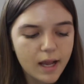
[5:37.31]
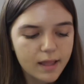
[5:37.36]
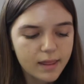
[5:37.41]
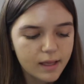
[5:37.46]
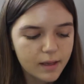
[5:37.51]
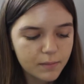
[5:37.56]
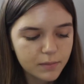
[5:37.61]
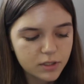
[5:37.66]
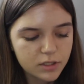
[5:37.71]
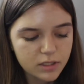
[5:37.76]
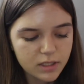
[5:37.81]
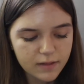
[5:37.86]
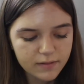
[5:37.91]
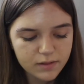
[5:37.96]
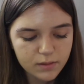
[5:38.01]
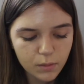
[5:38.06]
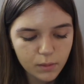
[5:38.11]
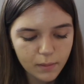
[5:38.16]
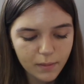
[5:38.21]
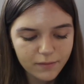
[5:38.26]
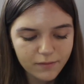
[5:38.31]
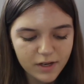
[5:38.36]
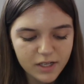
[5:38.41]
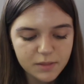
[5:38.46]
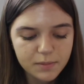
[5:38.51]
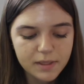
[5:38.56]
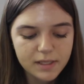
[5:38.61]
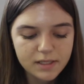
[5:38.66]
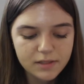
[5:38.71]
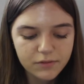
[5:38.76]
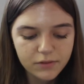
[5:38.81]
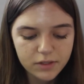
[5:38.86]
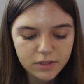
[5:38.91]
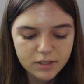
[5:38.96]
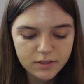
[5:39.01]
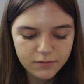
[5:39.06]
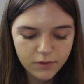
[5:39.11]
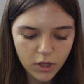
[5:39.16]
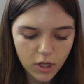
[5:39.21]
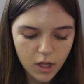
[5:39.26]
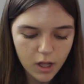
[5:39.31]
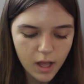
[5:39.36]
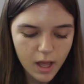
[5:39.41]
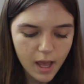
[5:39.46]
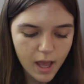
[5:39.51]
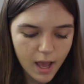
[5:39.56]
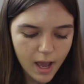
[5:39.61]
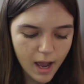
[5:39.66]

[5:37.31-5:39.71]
I think I'm just going to give it to one of my friends because, first of all,